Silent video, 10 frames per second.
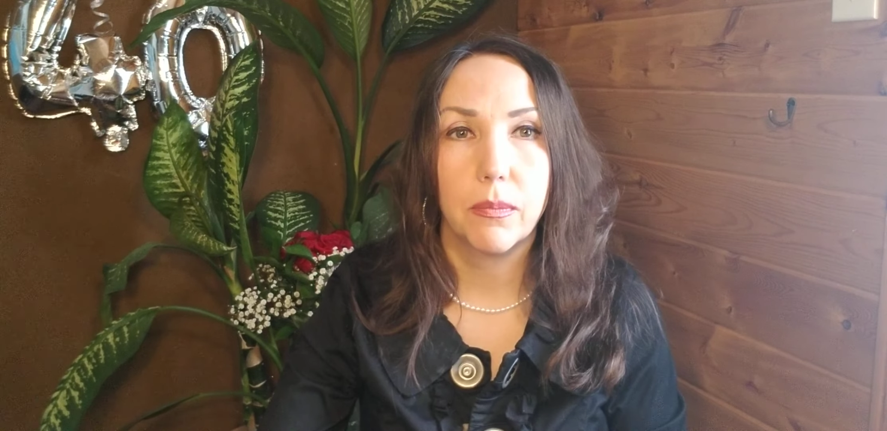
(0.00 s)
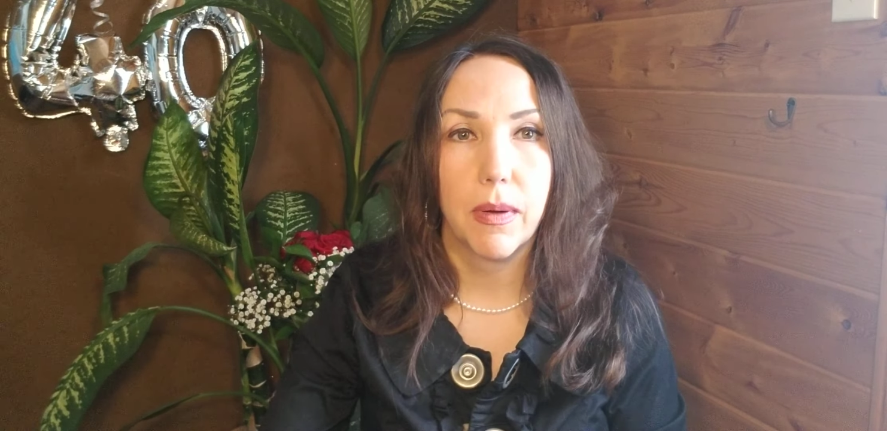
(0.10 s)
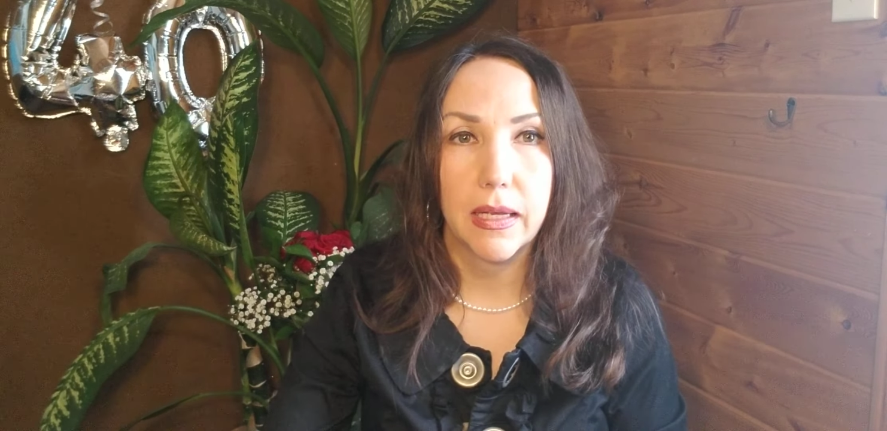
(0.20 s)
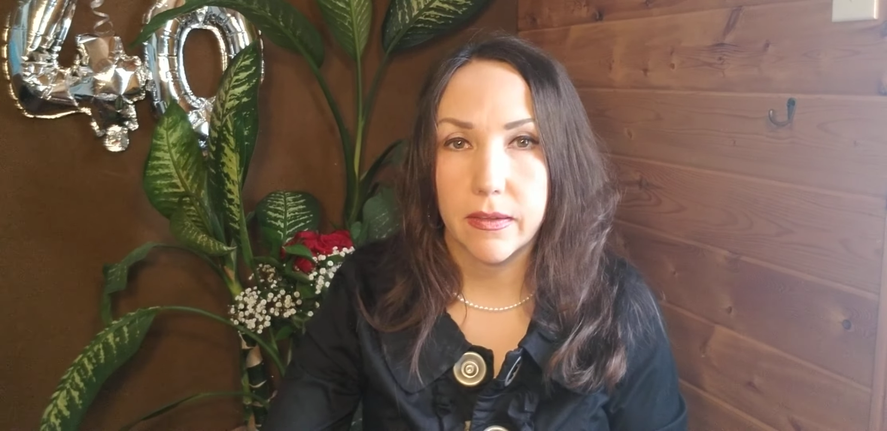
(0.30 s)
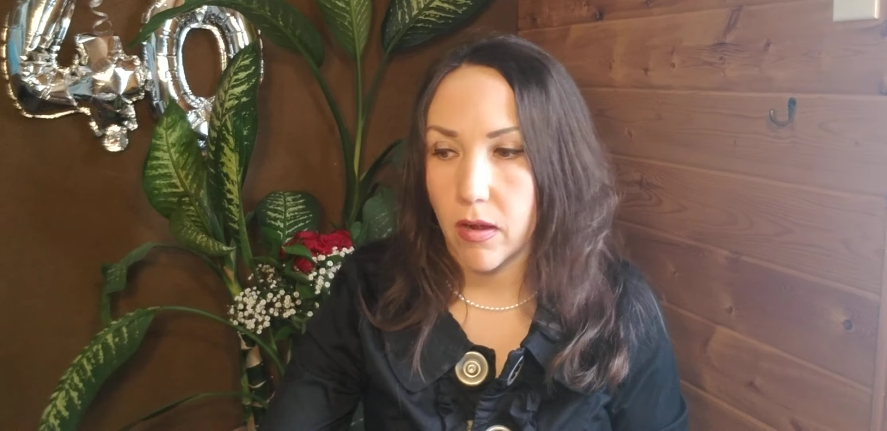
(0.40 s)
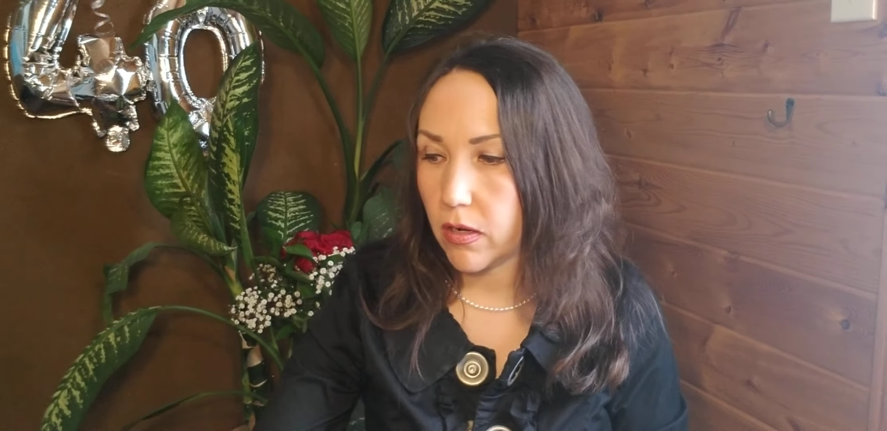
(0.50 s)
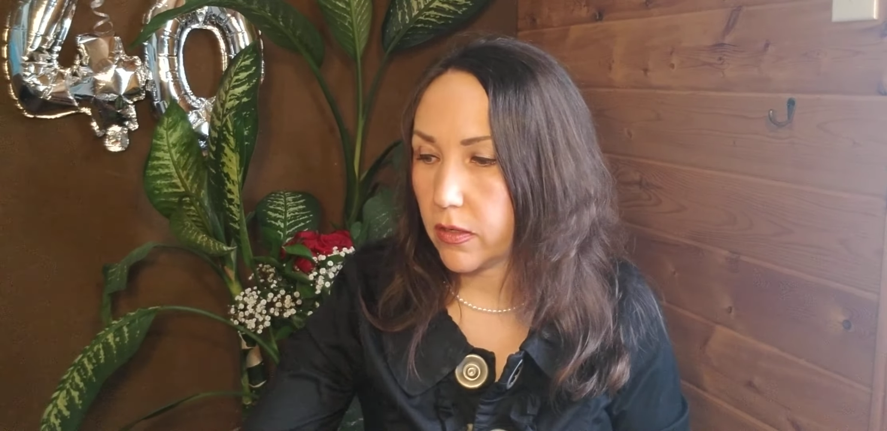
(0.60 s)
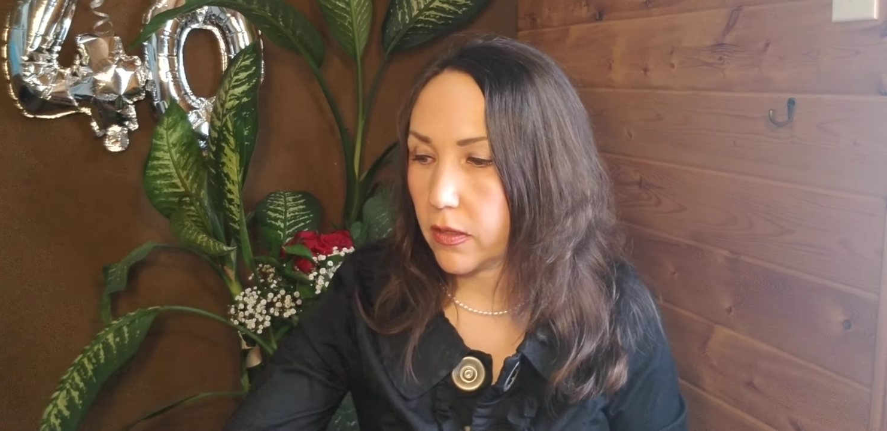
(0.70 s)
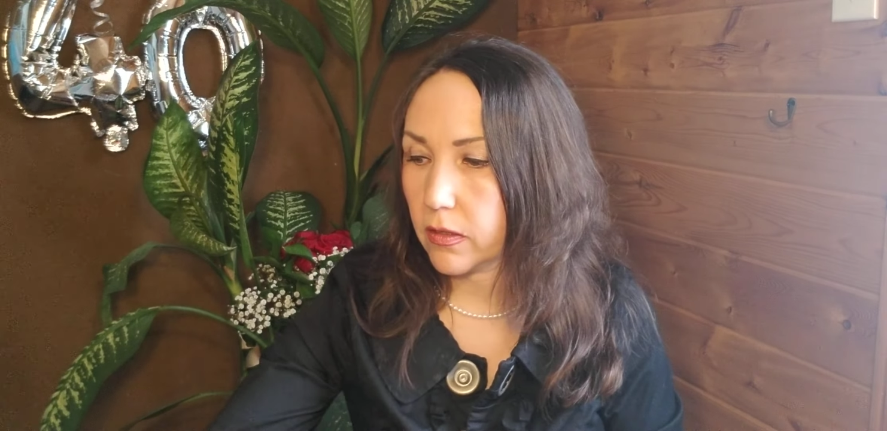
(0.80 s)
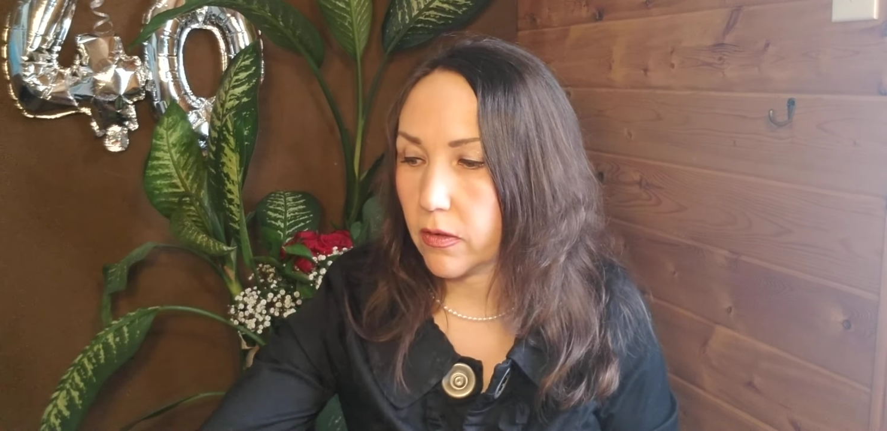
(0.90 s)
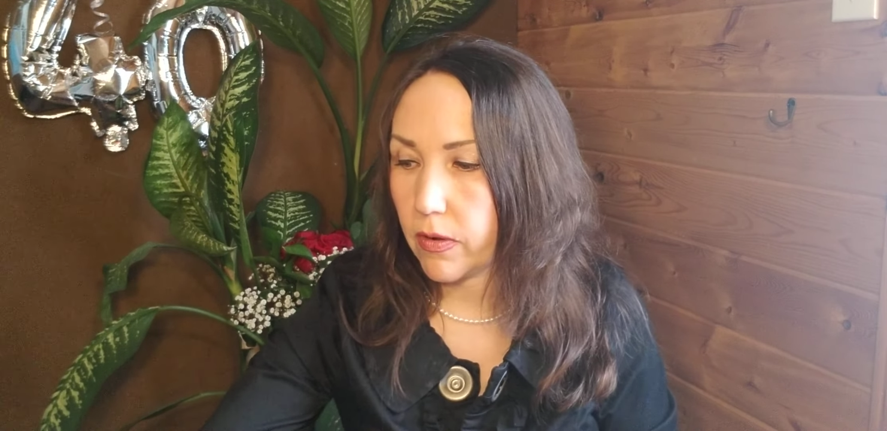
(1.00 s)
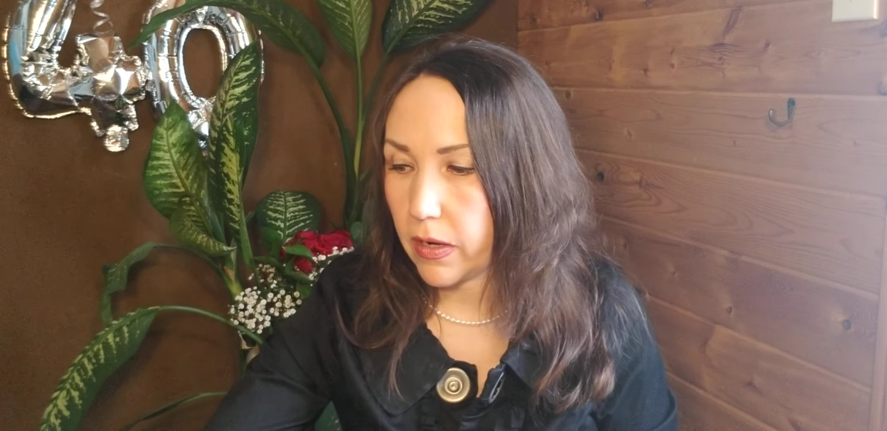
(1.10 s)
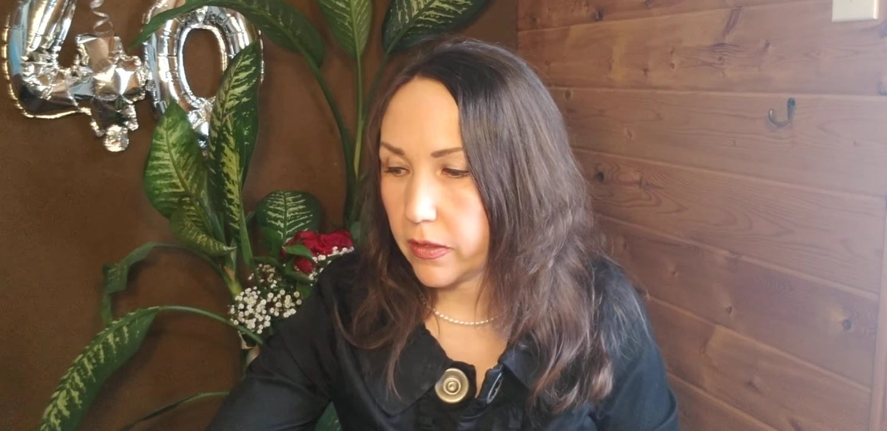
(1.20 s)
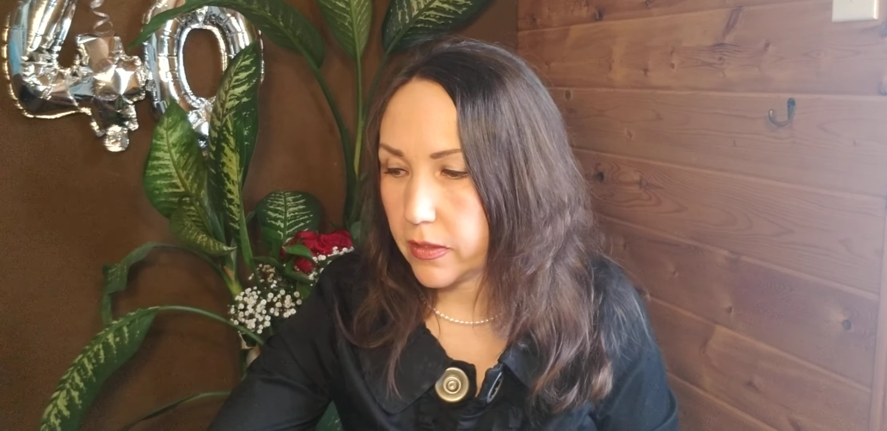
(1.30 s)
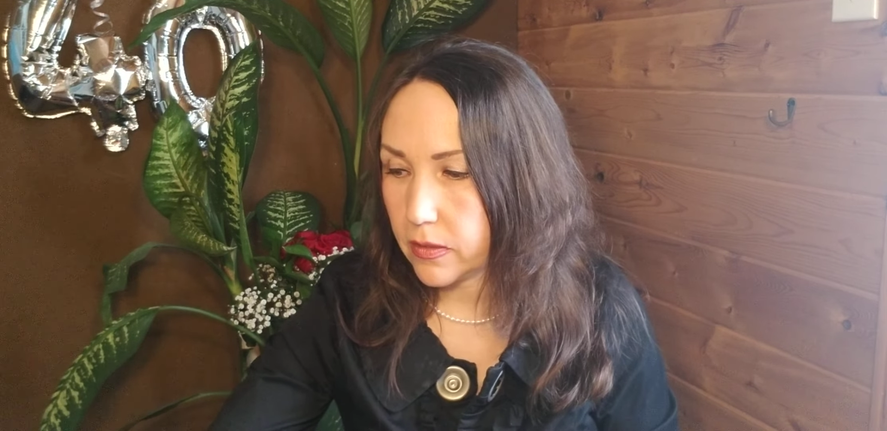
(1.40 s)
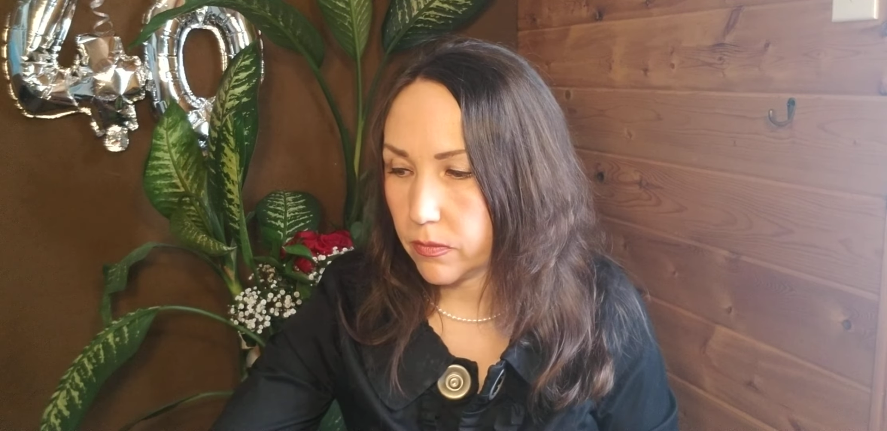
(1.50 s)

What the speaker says: my yarn inquiries,